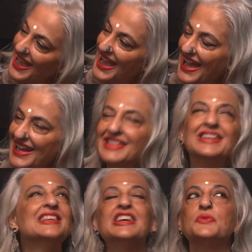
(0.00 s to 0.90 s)
And I
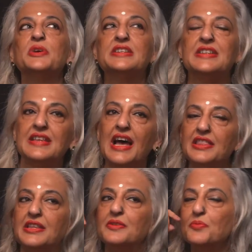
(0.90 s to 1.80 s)
think that's where it is. And
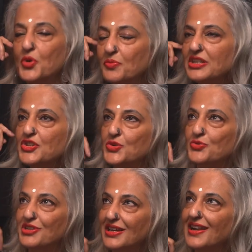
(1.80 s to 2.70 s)
then the moment you
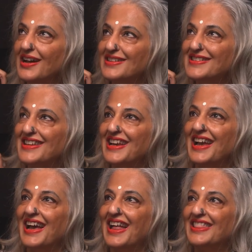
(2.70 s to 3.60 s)
realize
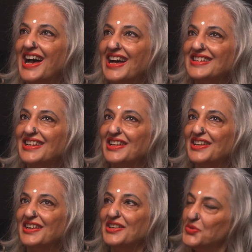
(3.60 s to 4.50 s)
that
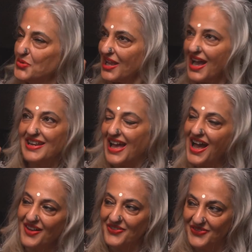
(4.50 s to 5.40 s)
you can
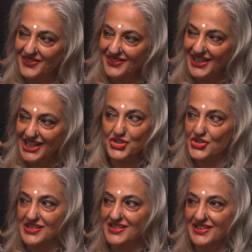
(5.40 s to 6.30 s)
have
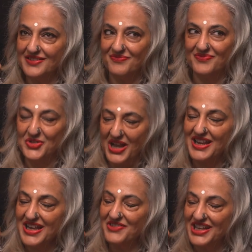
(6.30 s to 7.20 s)
agency, you can
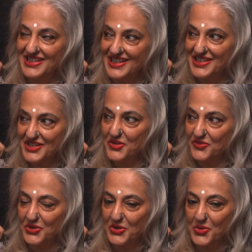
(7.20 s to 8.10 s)
have an identity of
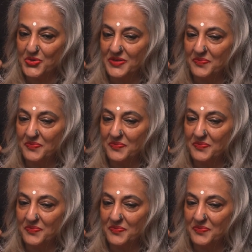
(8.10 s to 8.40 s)
your own,